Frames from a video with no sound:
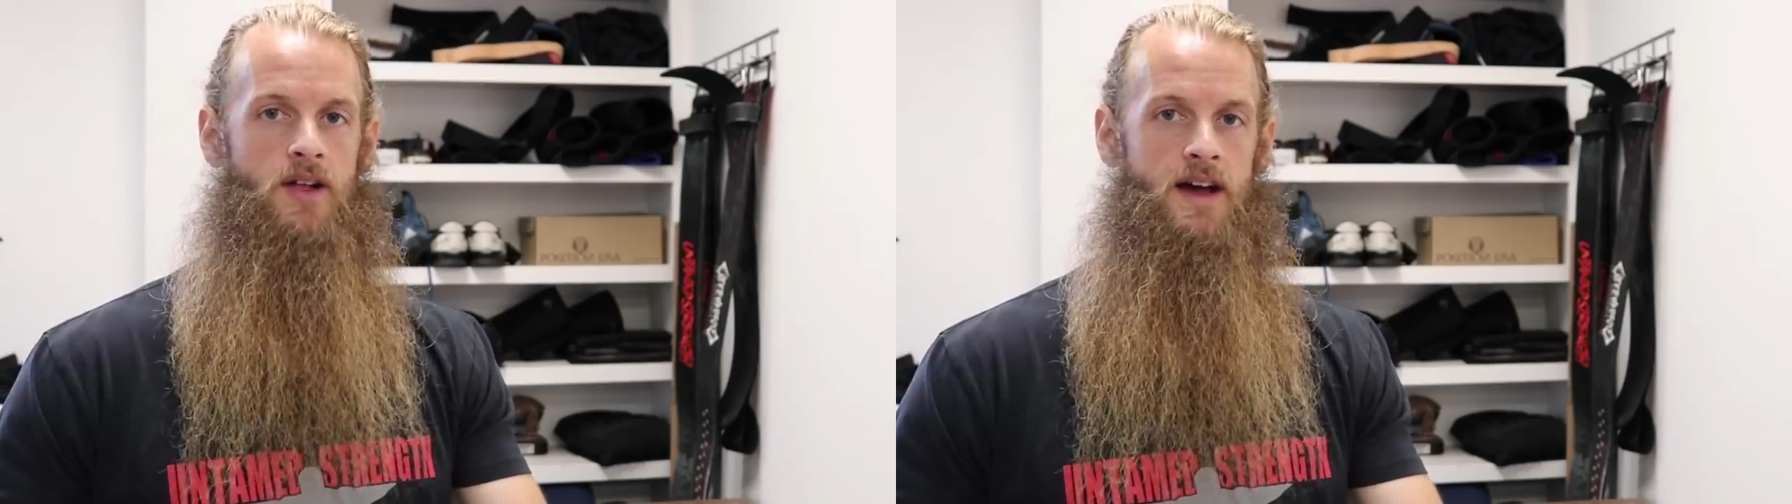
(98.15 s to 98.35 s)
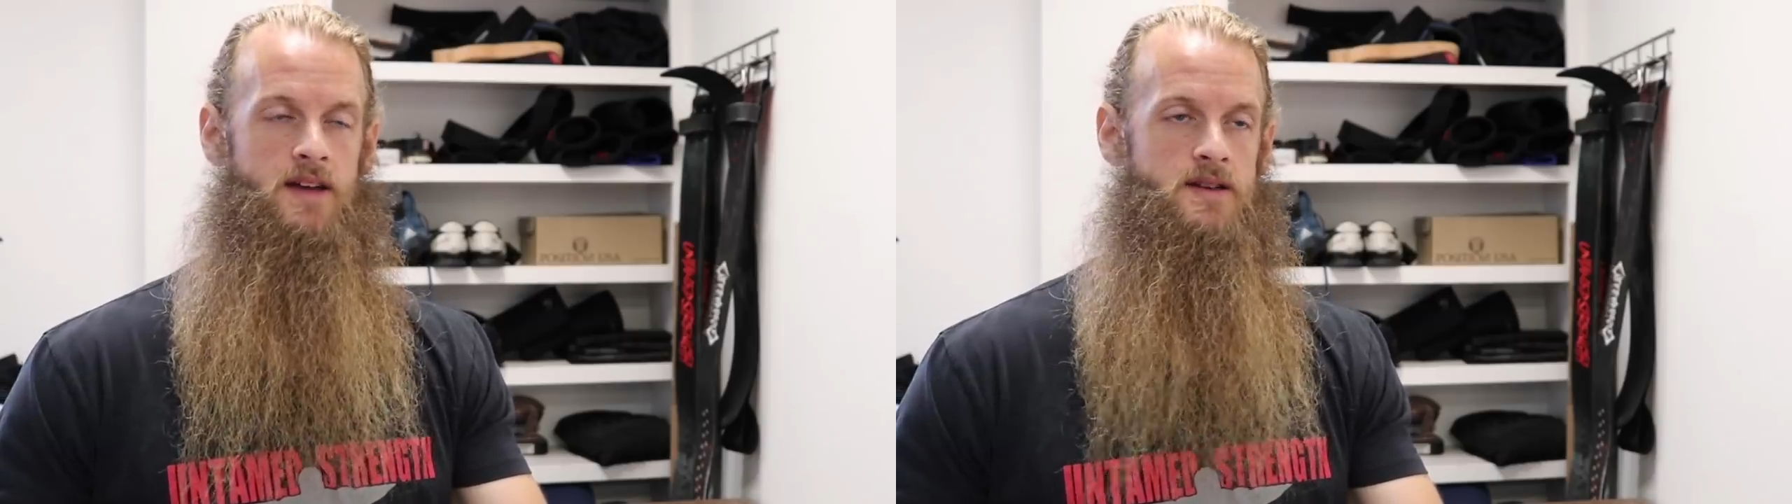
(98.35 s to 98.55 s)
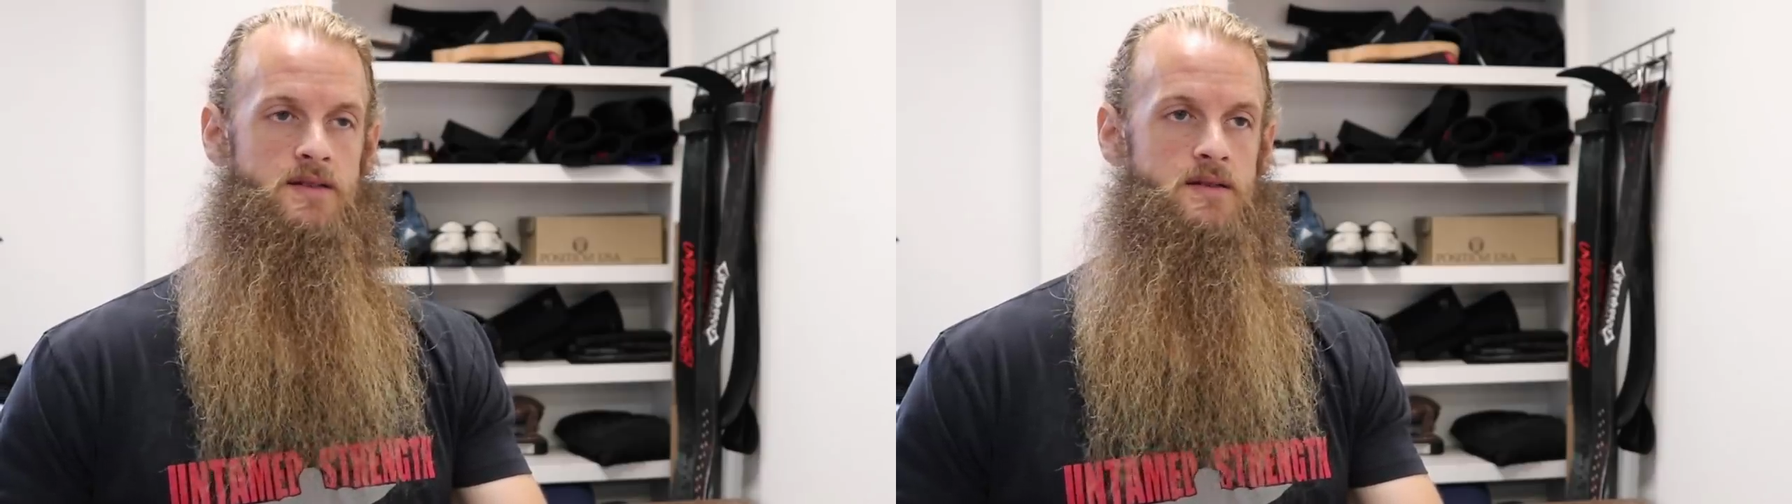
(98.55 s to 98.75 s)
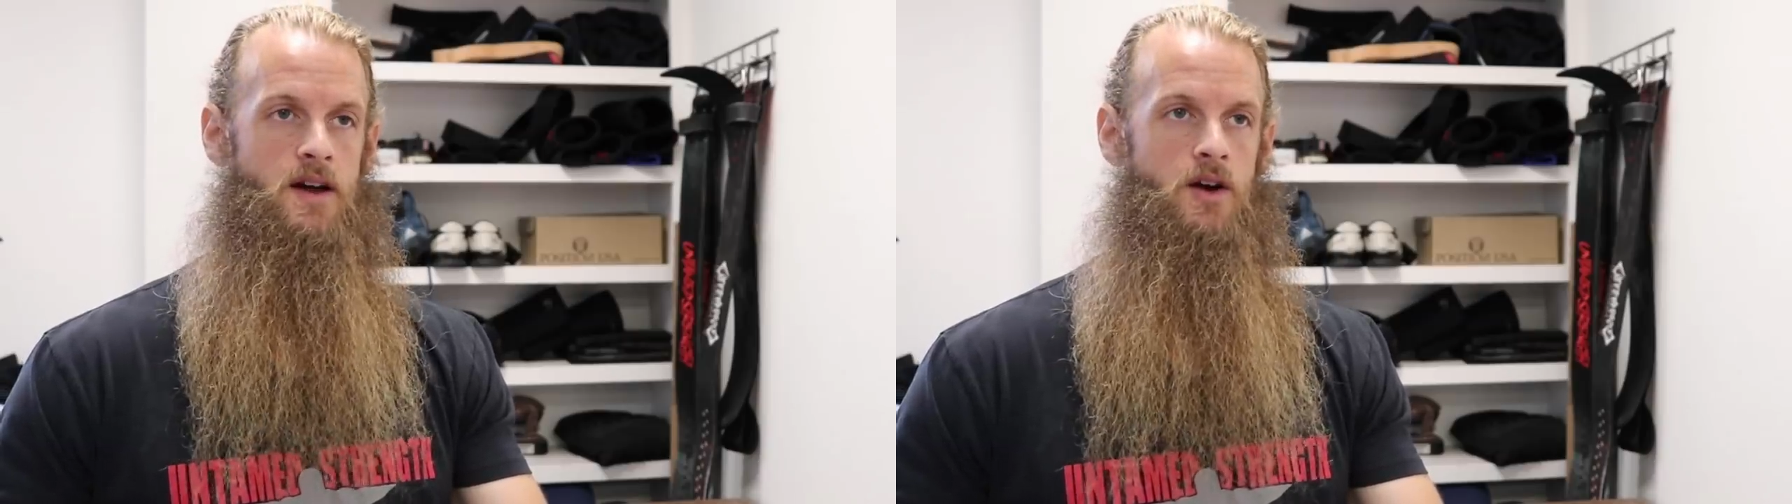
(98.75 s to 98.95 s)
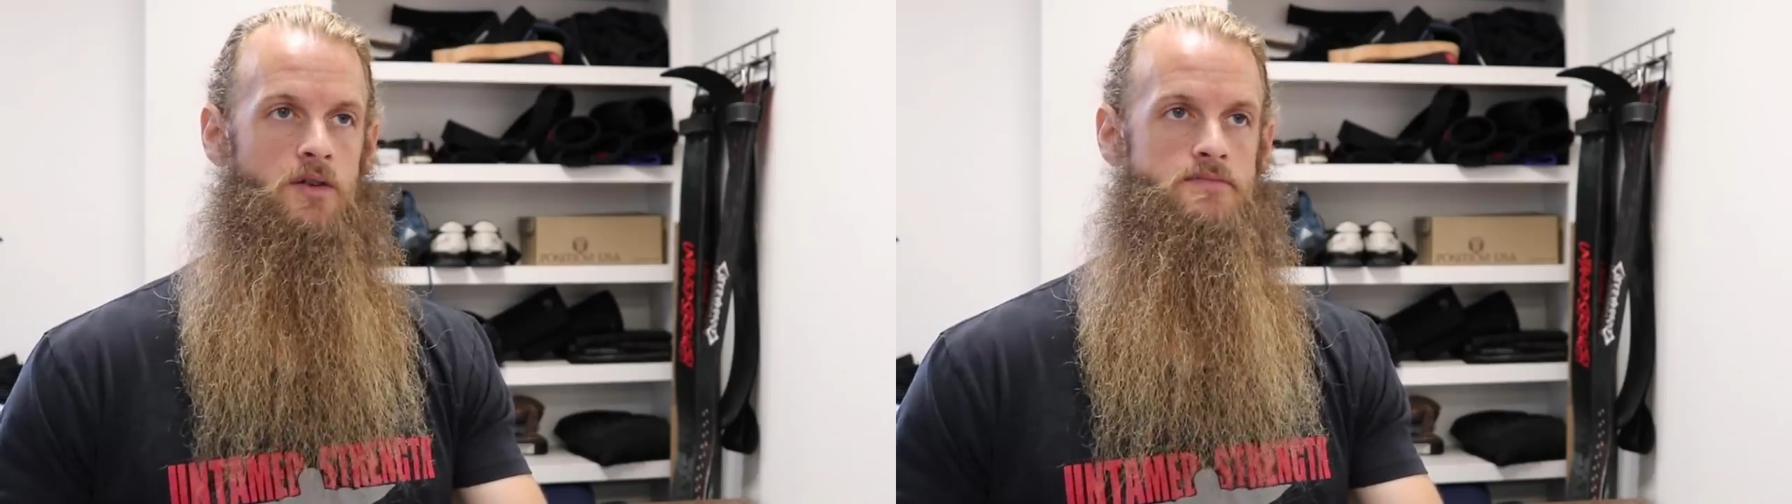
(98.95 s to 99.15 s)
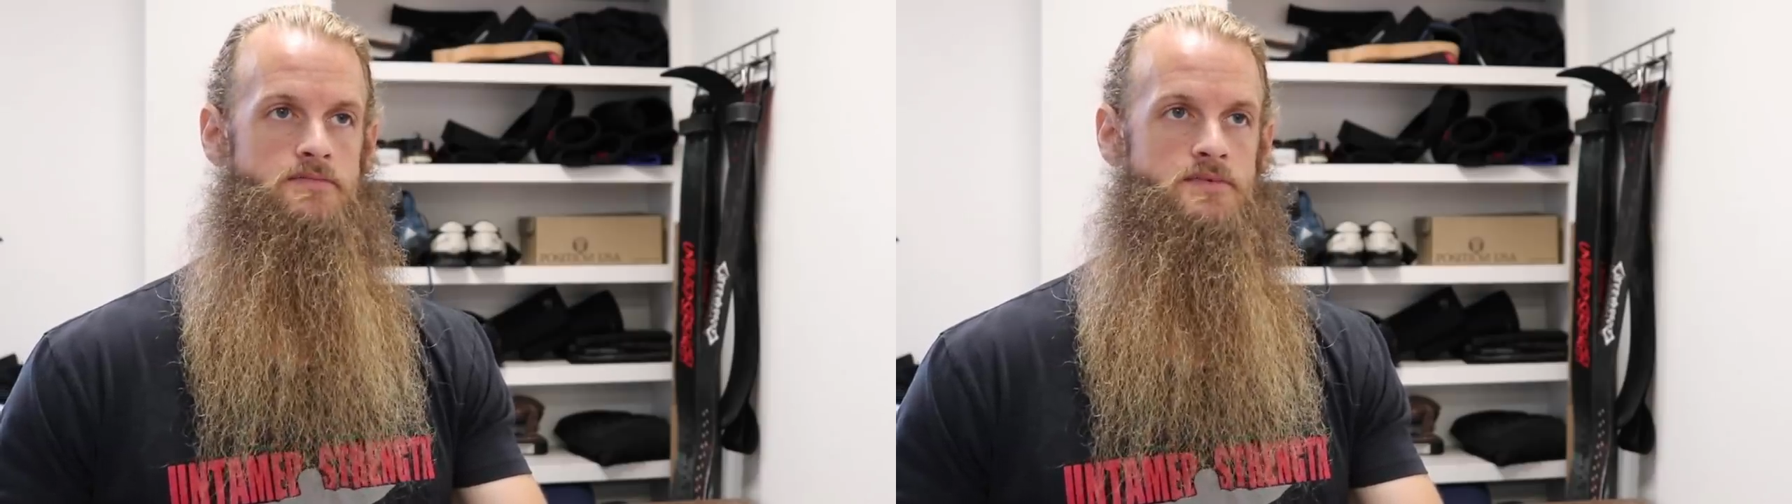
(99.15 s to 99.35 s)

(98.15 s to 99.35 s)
like, I don't know,